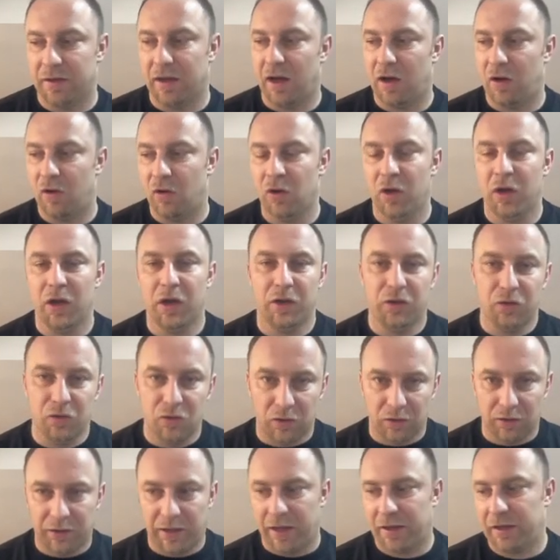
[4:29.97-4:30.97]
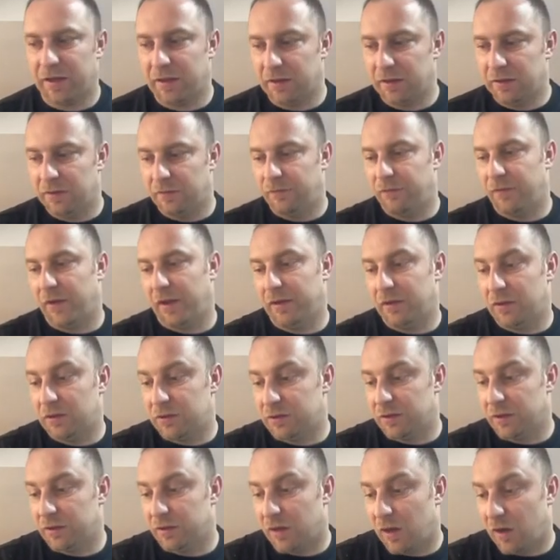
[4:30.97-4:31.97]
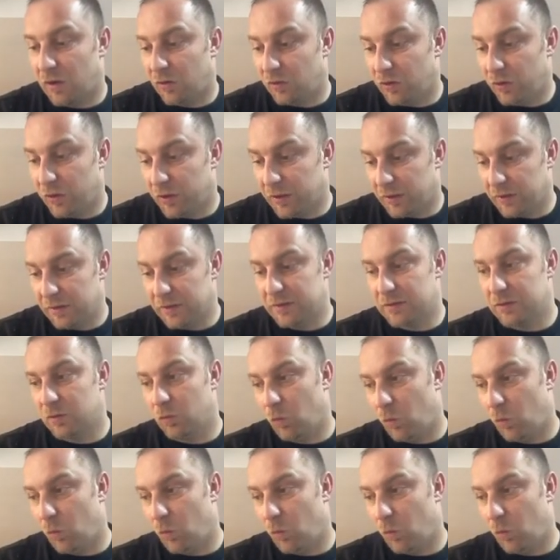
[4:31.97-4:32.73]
Now you're lacking in defenders, and now look at this.